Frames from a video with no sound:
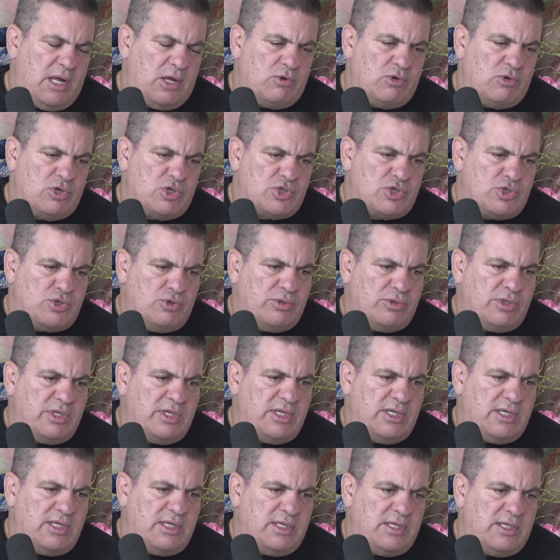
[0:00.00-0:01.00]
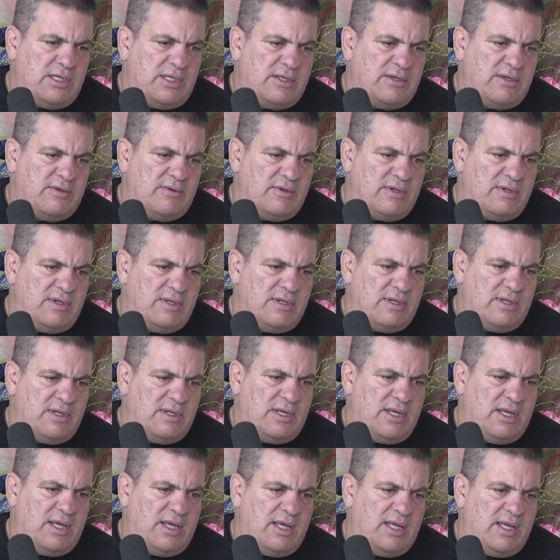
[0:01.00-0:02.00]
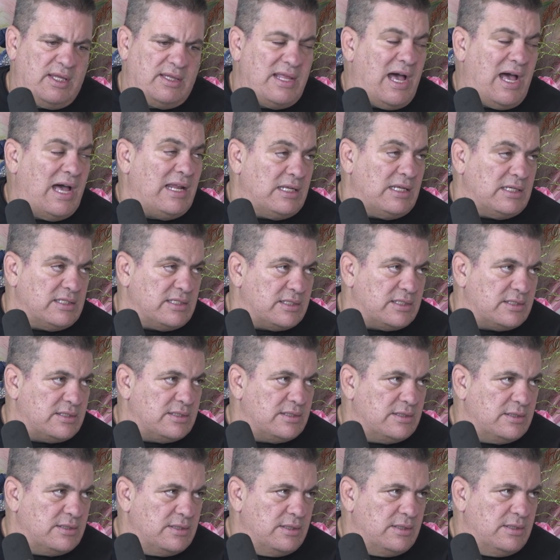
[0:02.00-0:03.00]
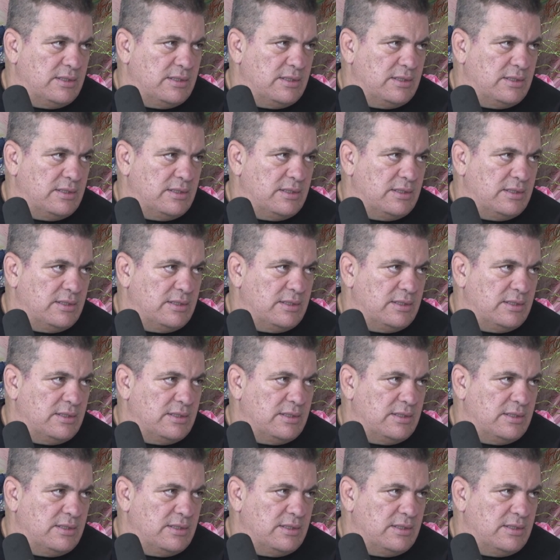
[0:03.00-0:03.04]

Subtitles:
I'm going to shoot in Dallas.